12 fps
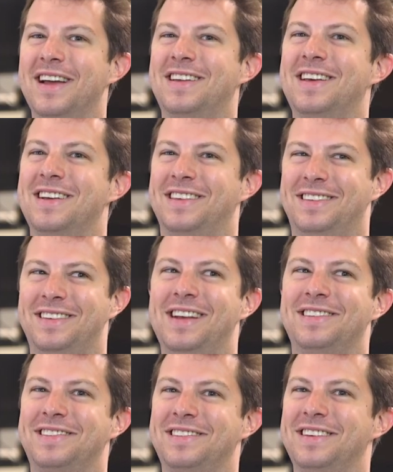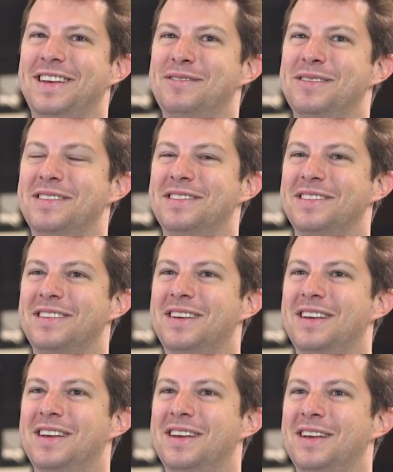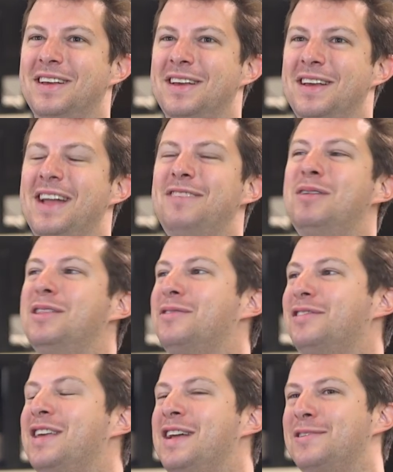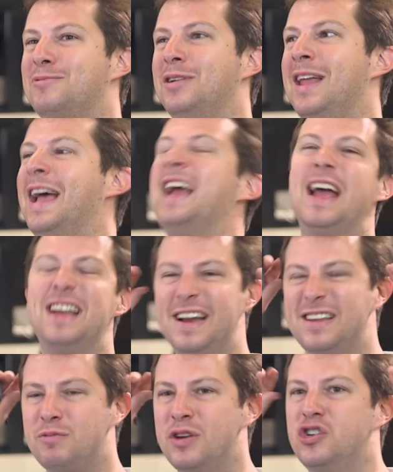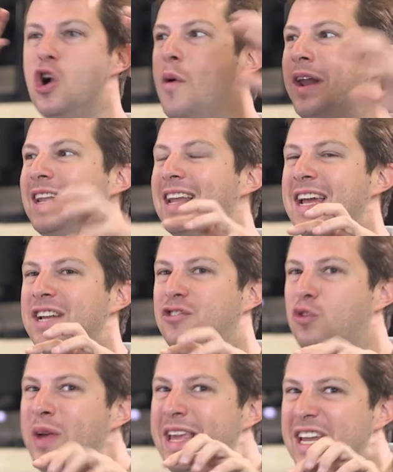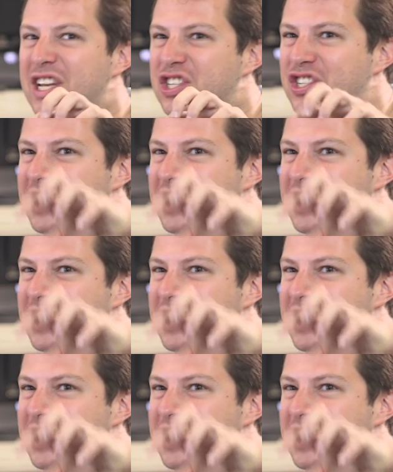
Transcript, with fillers: I just, it's, it was it's one of those things where like I, I just want to go in and like tweak it